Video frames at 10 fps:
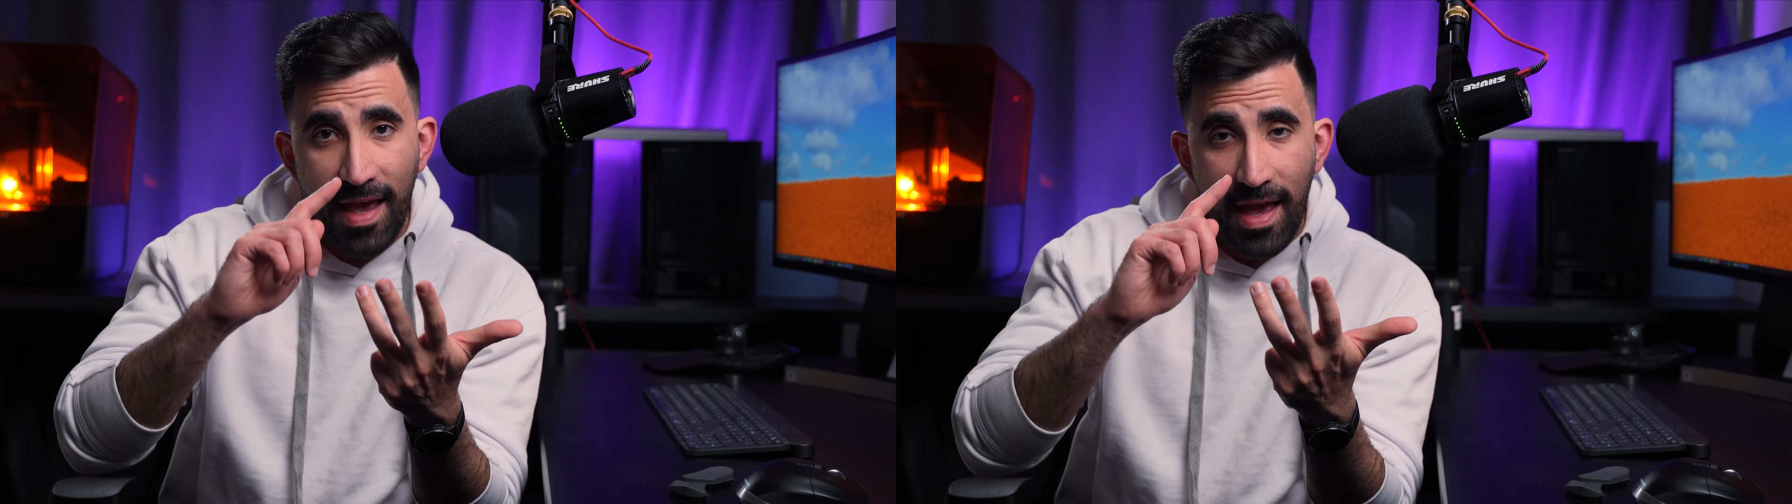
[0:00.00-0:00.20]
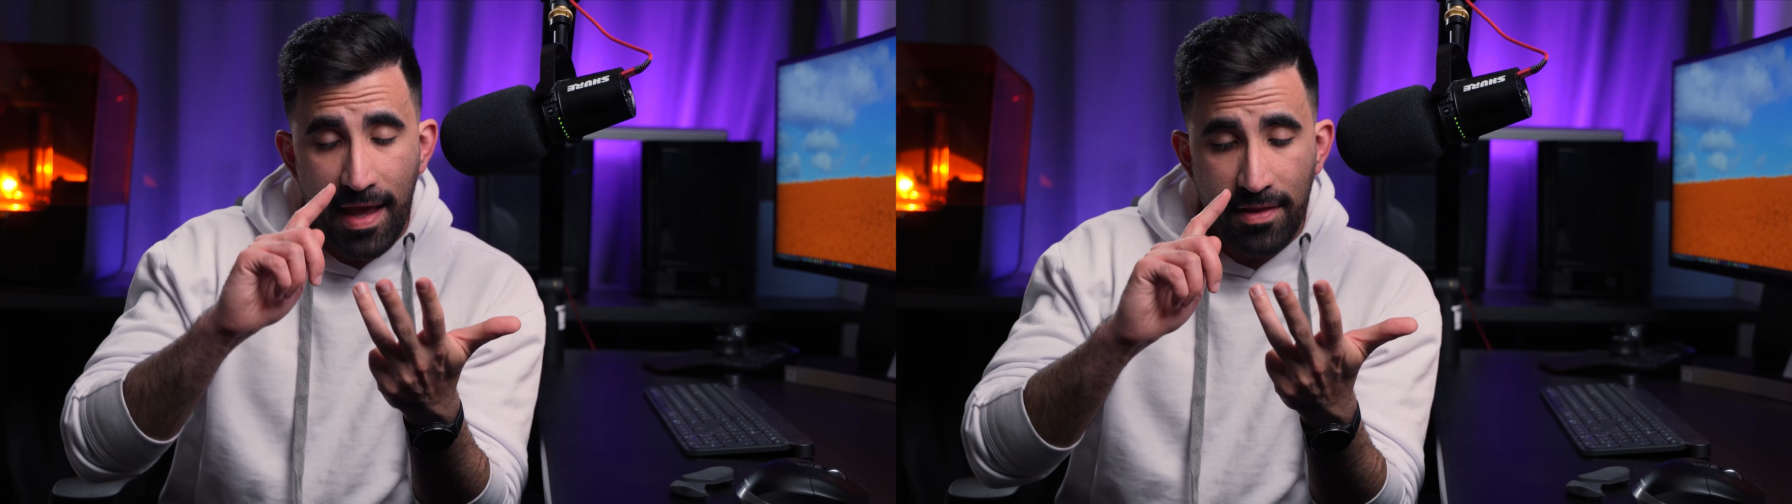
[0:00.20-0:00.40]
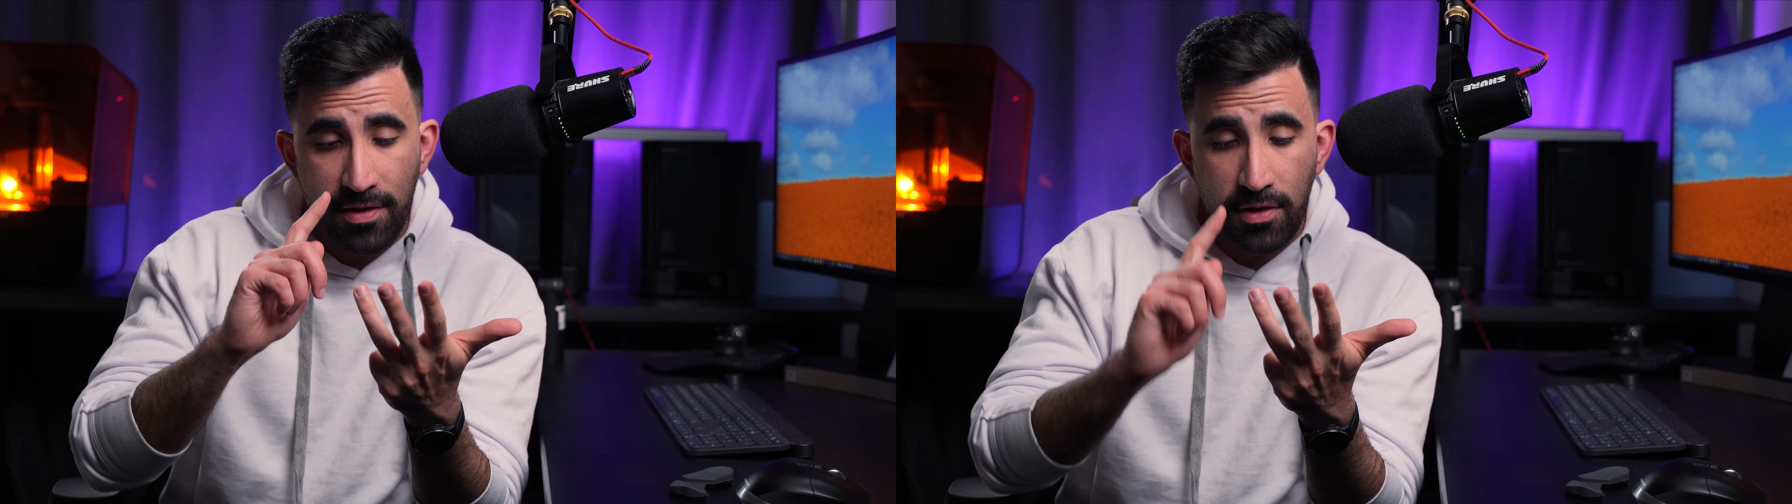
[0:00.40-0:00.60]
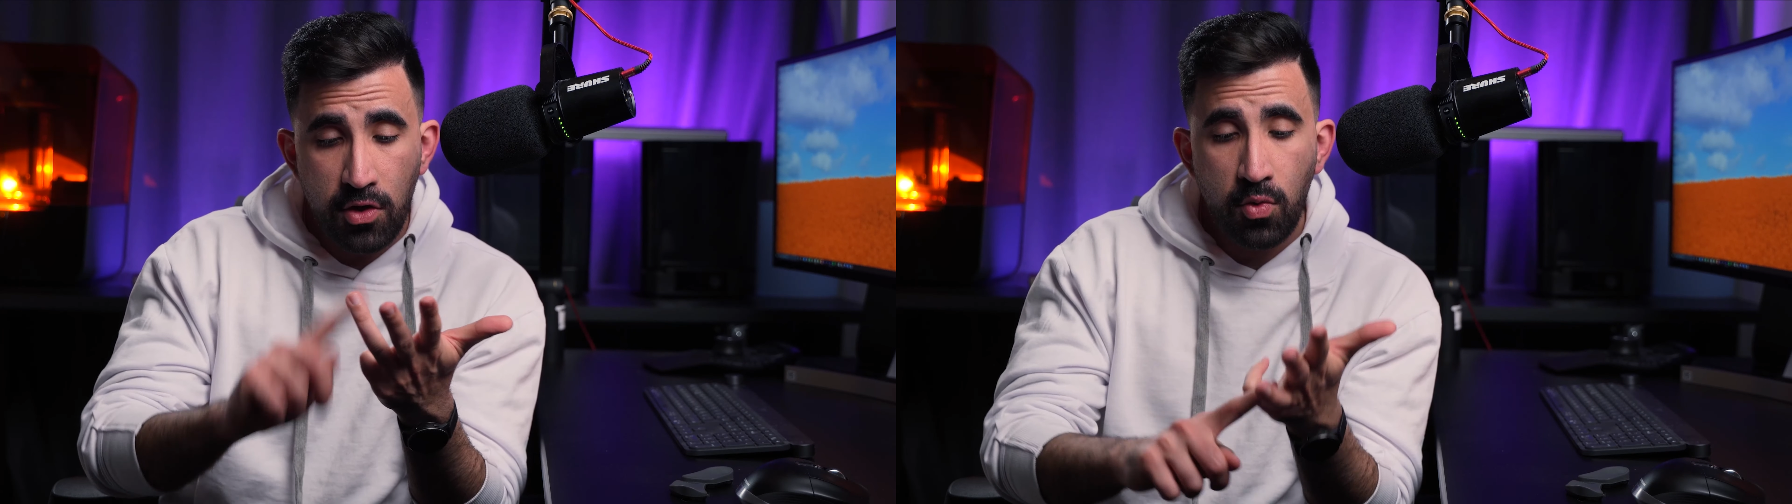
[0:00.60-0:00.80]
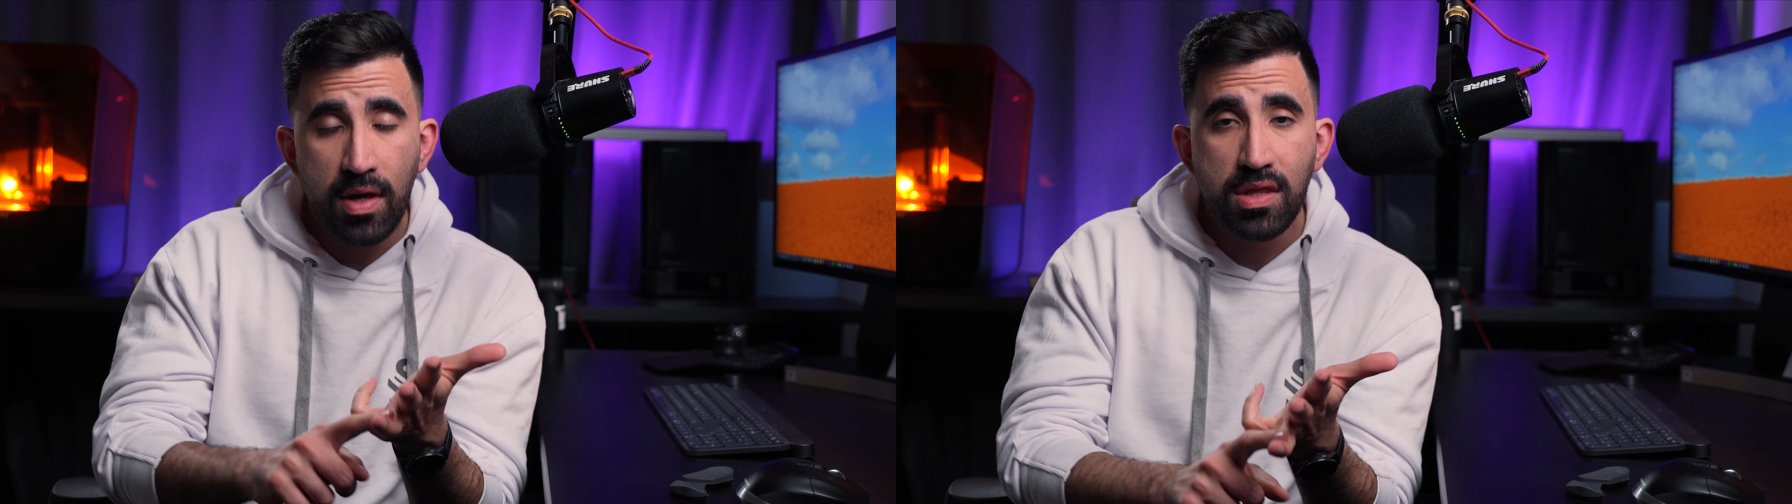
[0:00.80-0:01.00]
and
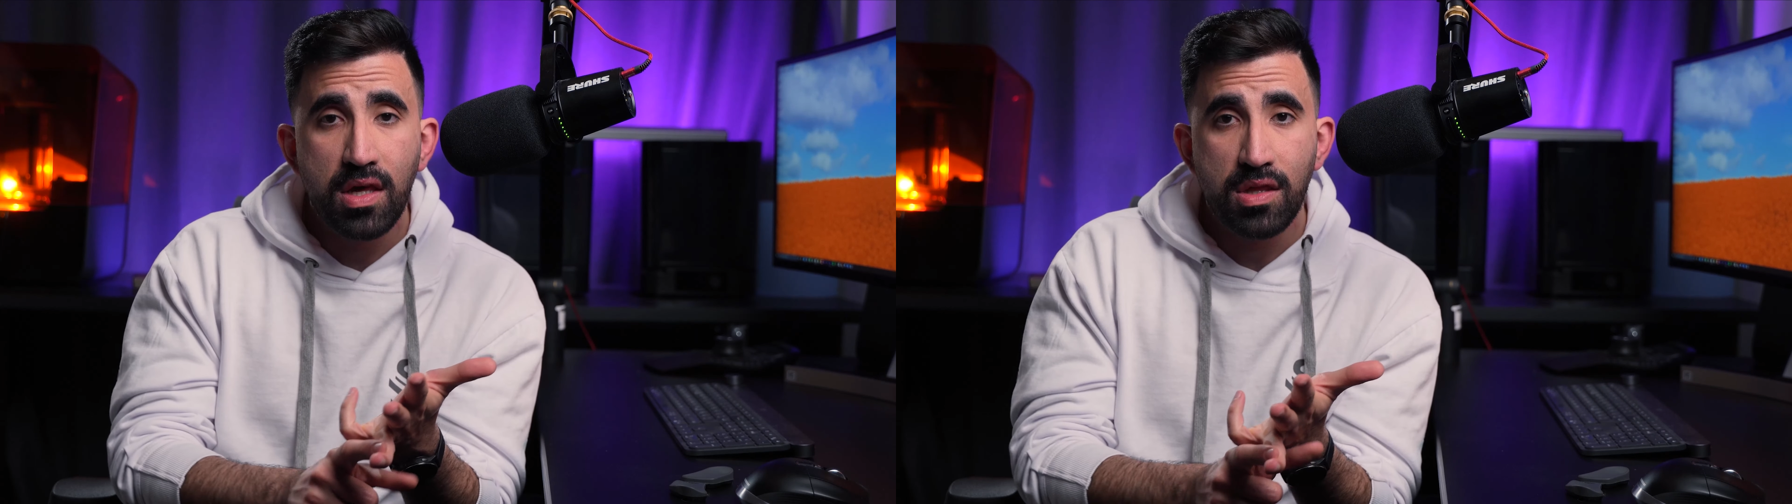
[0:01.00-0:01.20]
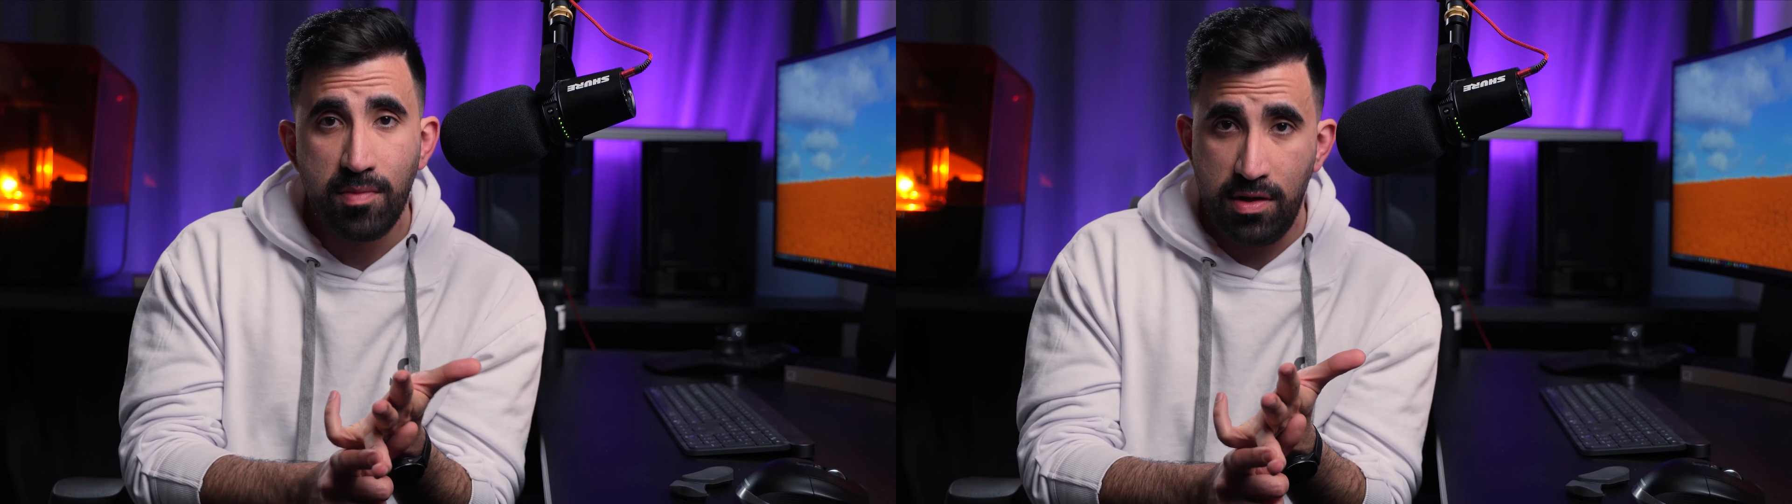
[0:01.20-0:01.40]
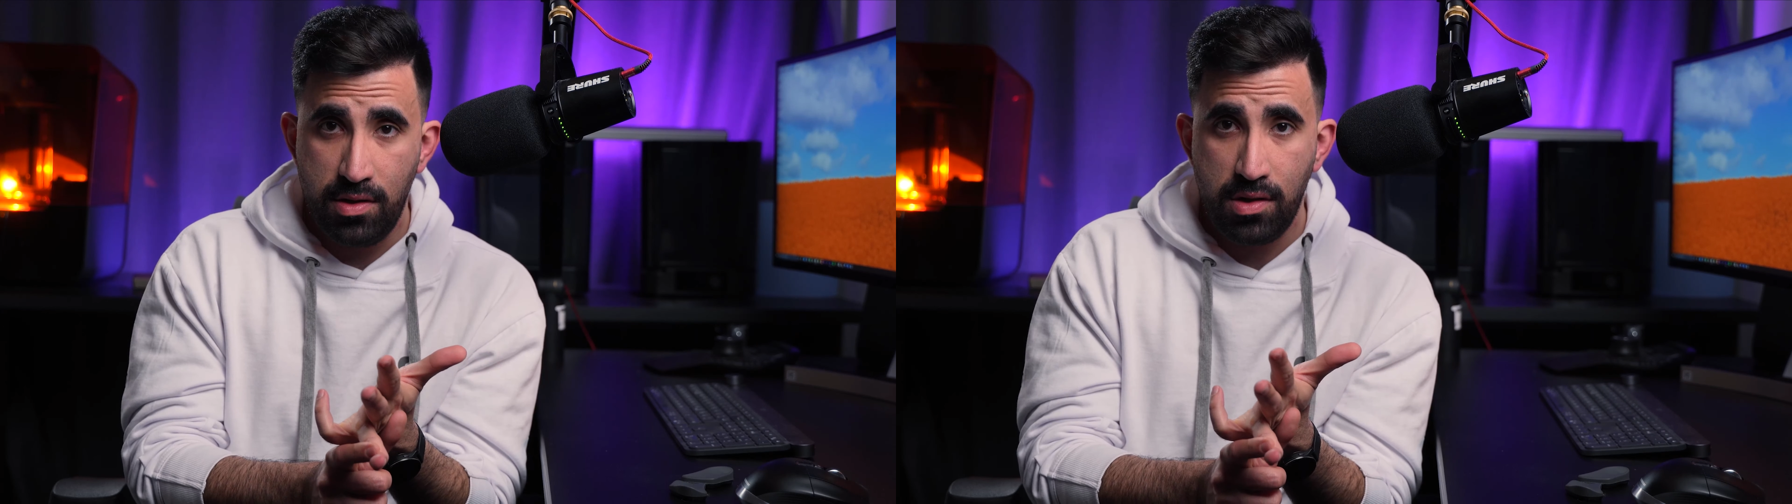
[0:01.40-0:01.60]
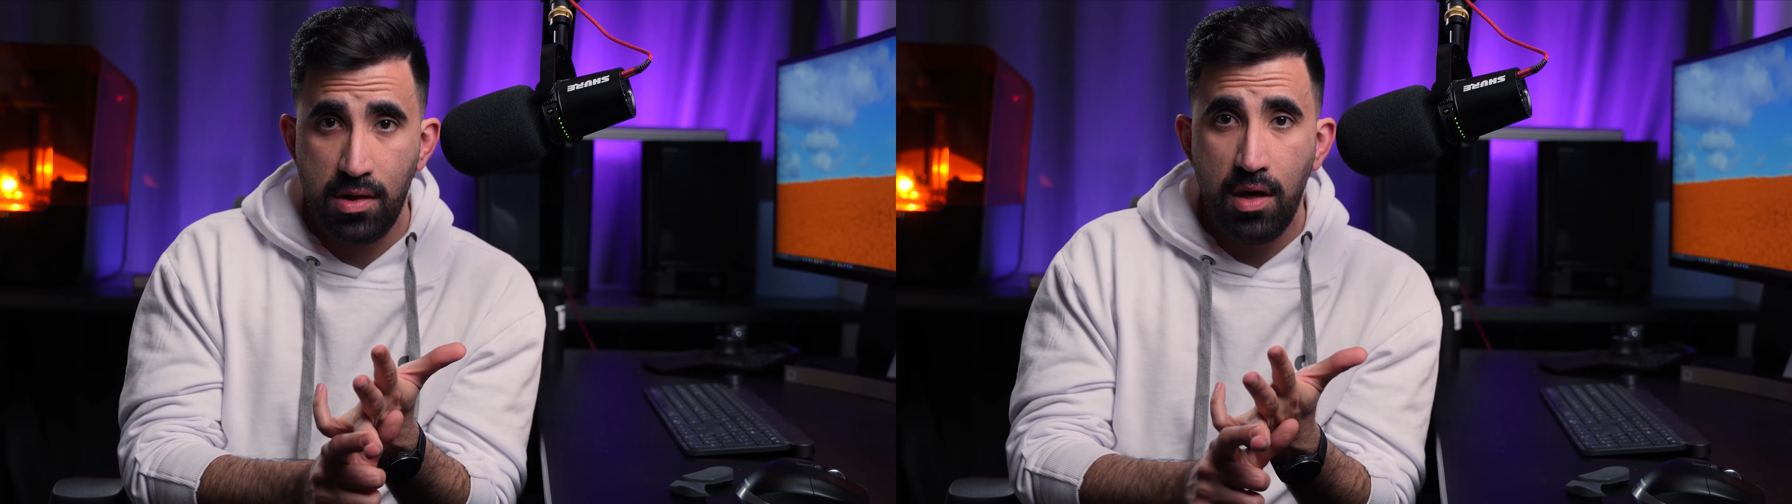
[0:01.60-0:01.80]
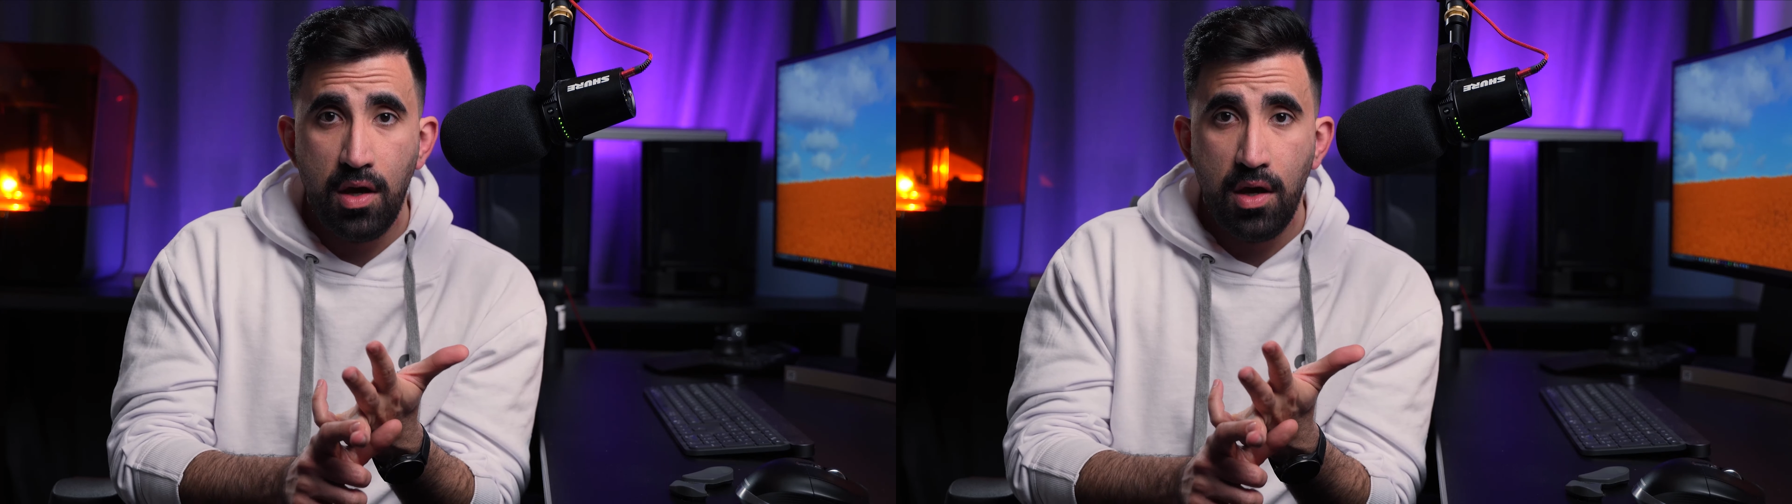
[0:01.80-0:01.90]
new assessments